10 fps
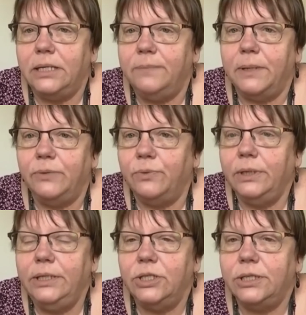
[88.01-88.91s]
but
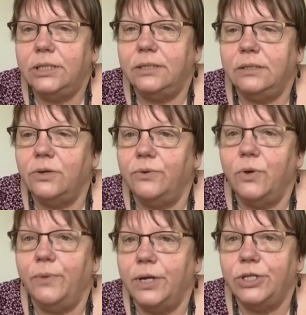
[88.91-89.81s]
really just don't know
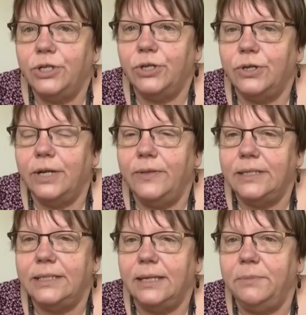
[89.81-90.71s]
where to turn, and
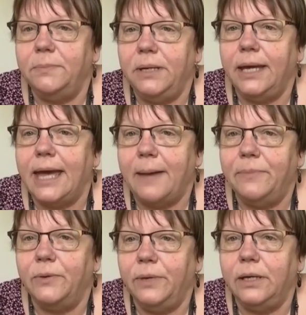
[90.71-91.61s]
this seemed to be a gap
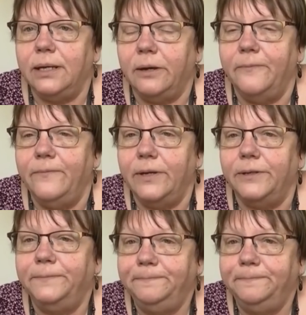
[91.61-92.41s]
that we could help fill.